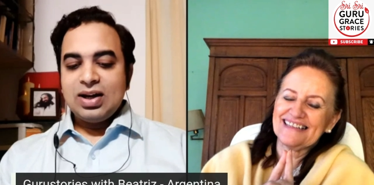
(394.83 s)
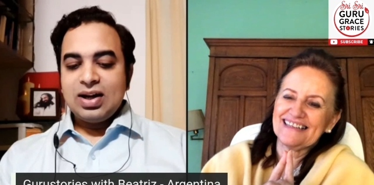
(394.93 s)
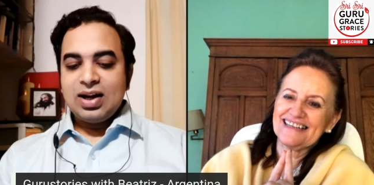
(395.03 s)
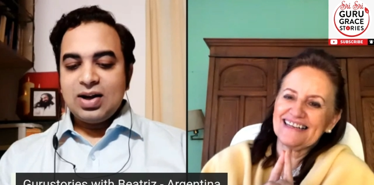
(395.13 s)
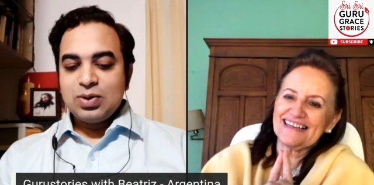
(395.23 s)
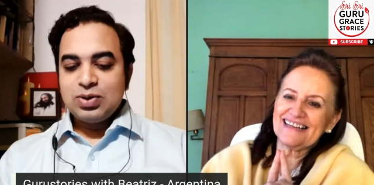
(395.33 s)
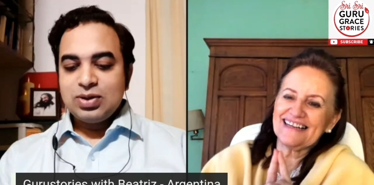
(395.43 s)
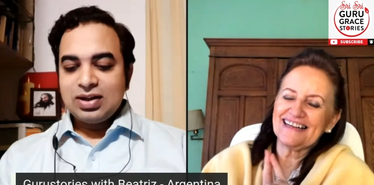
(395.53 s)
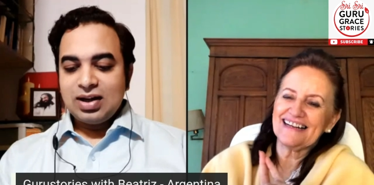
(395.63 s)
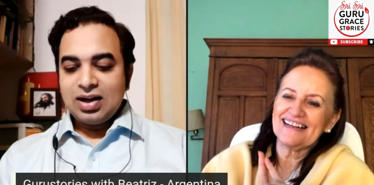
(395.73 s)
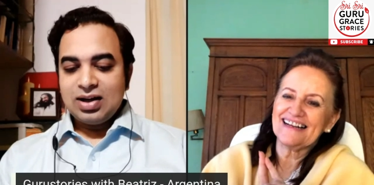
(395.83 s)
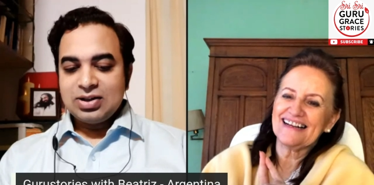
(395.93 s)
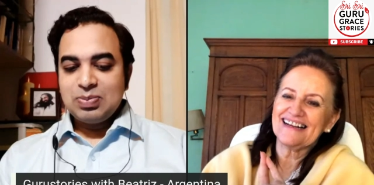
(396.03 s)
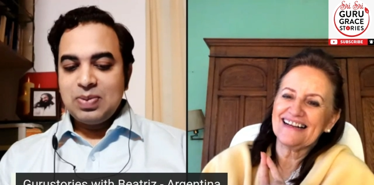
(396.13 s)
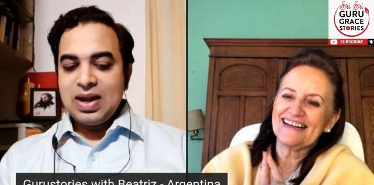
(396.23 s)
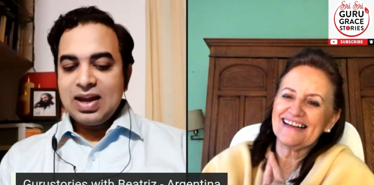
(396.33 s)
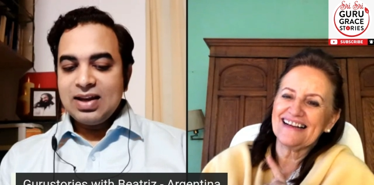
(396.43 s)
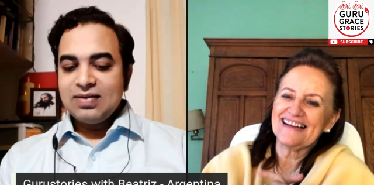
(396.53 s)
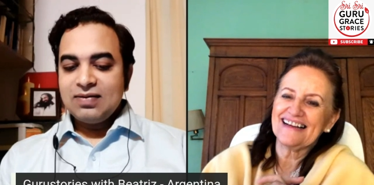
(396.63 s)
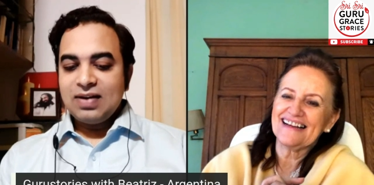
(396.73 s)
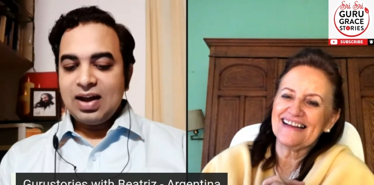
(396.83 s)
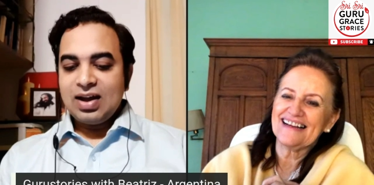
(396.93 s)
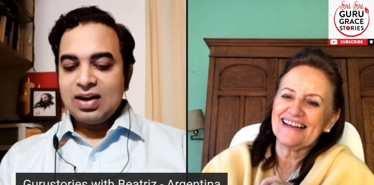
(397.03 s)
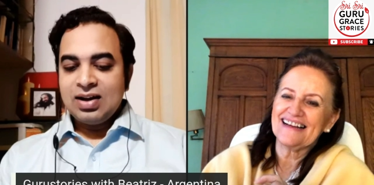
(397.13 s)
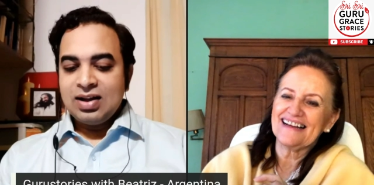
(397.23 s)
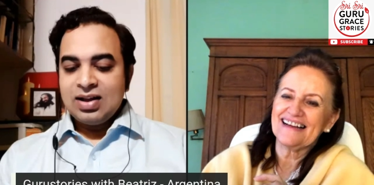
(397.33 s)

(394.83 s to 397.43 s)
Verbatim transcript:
Speaker 1: around uh, Spain where